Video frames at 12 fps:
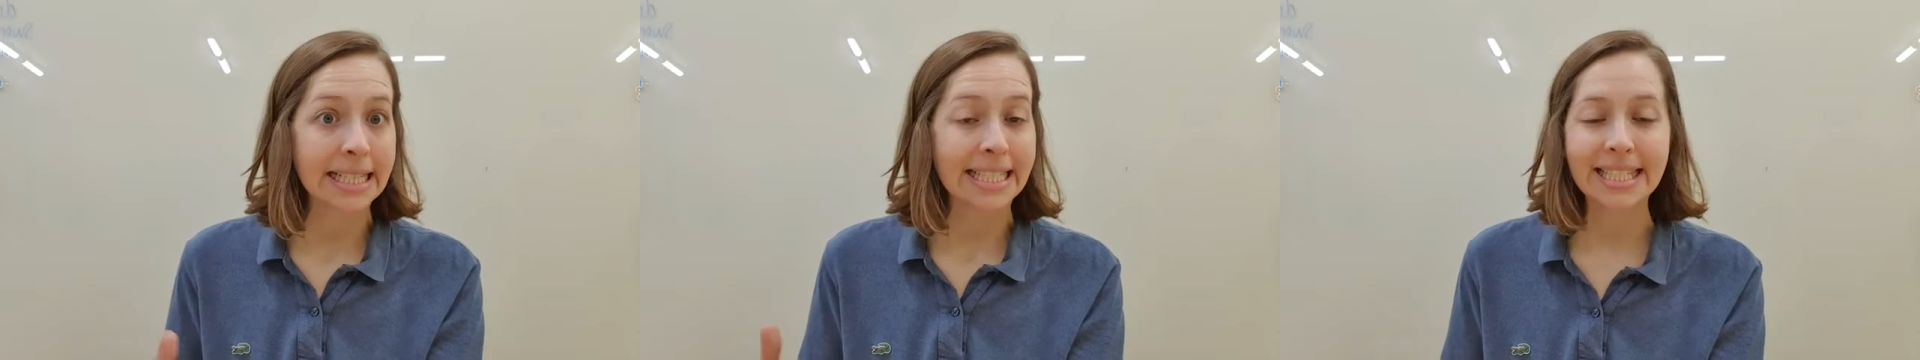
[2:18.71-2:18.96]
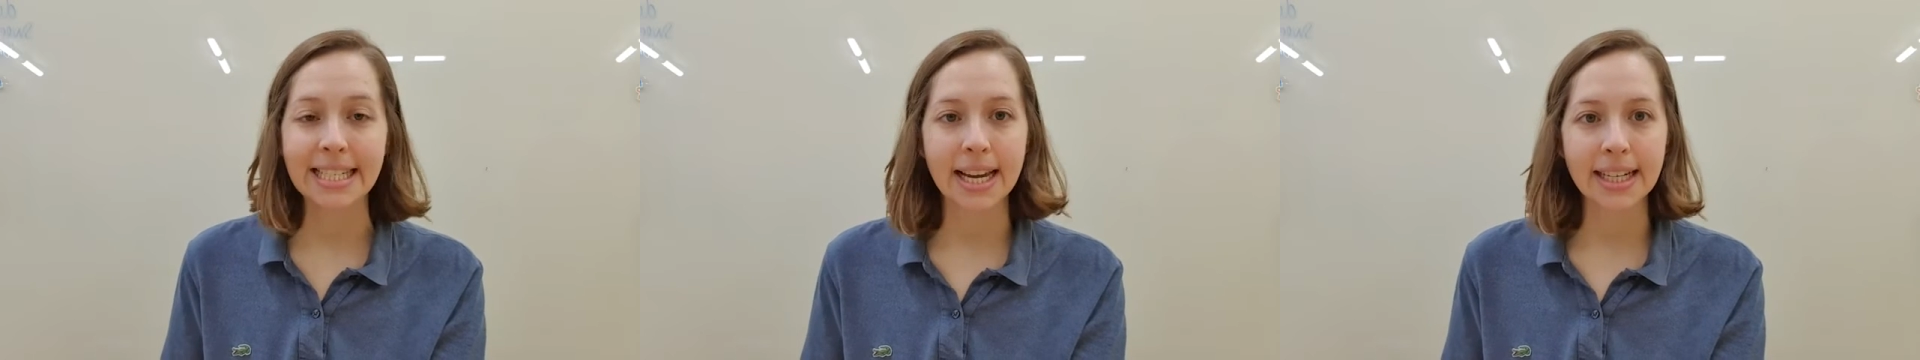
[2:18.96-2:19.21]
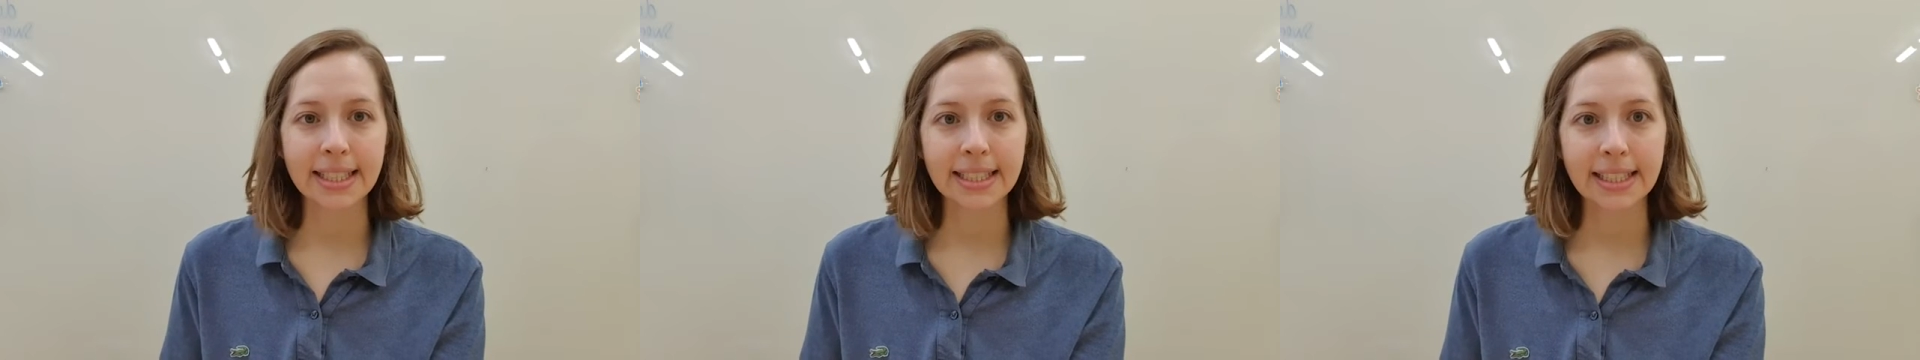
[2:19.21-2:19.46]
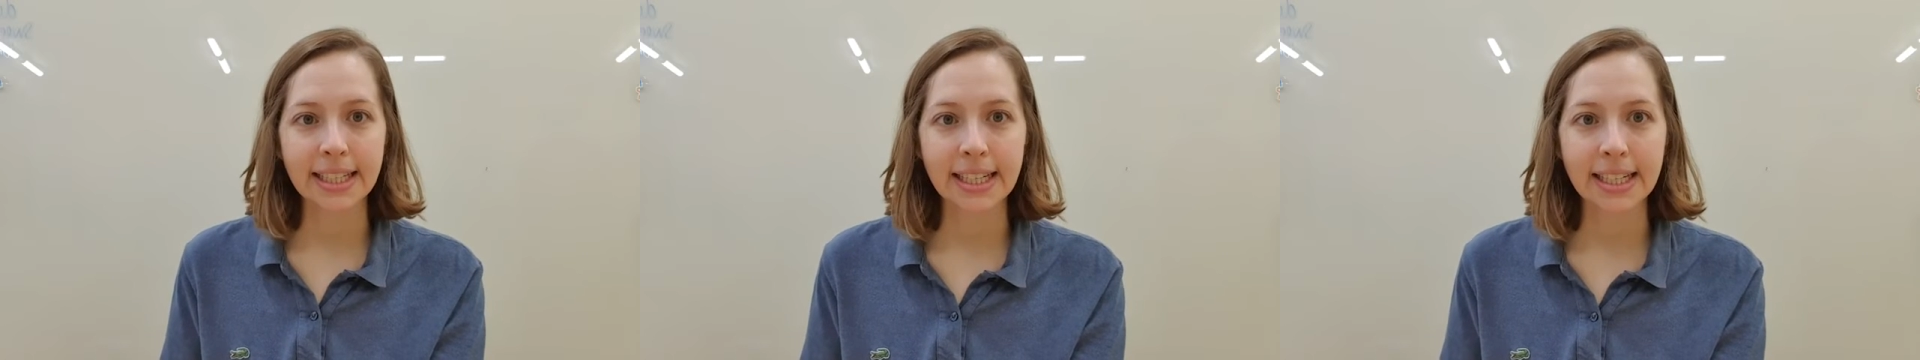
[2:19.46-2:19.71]

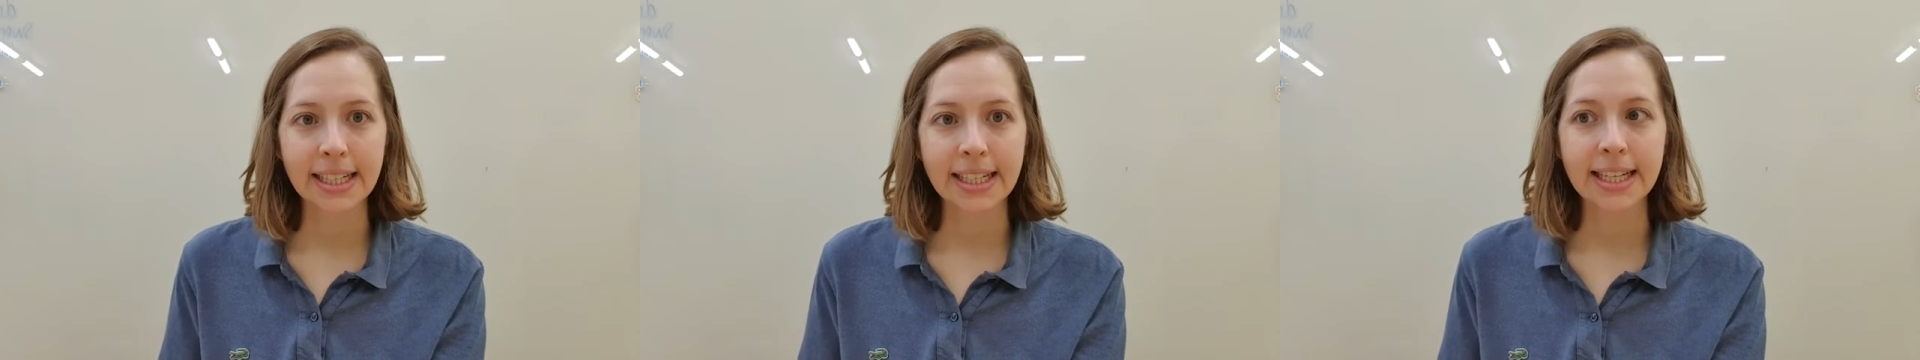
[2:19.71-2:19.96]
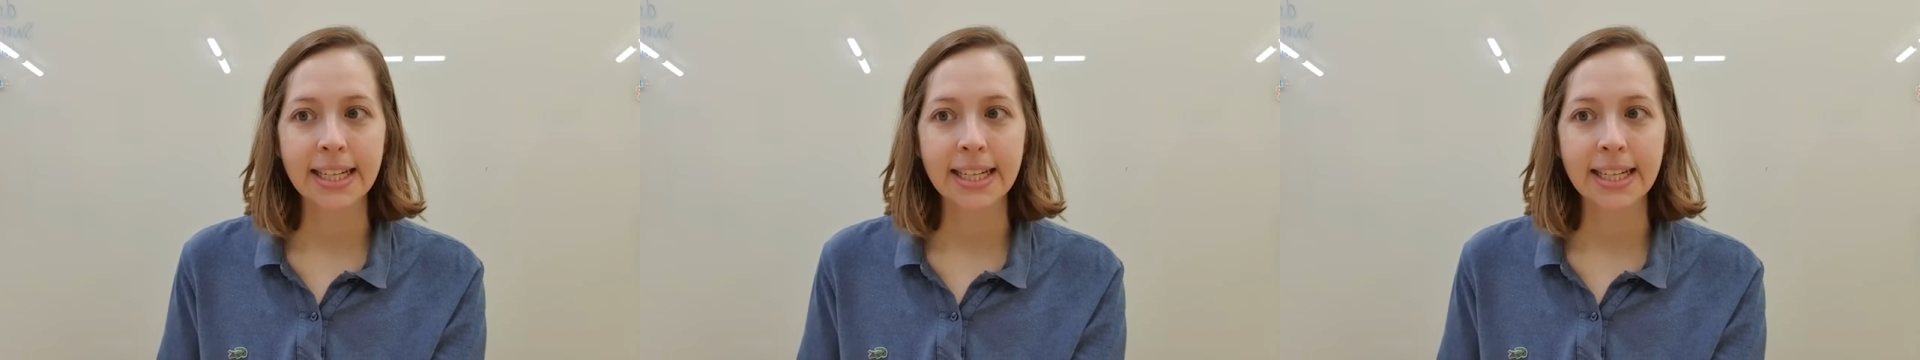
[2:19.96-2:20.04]
suddenly,